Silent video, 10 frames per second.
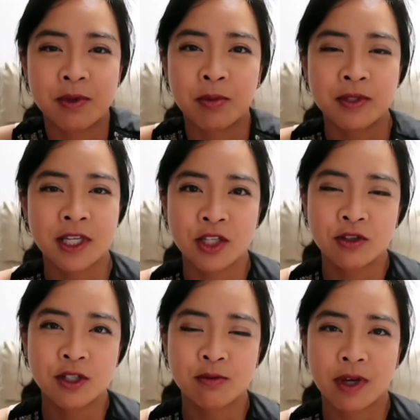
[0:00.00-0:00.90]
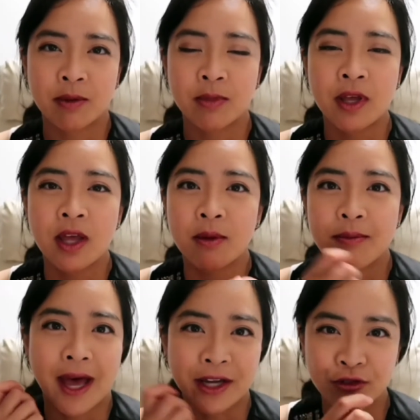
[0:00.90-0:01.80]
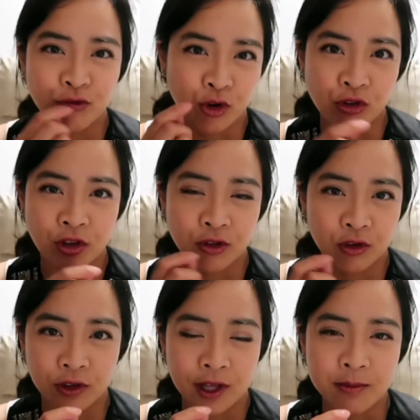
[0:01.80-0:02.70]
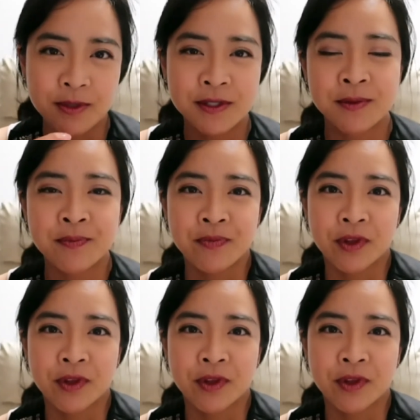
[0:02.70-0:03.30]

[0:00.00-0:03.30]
people tend to swipe back and forth on their lips,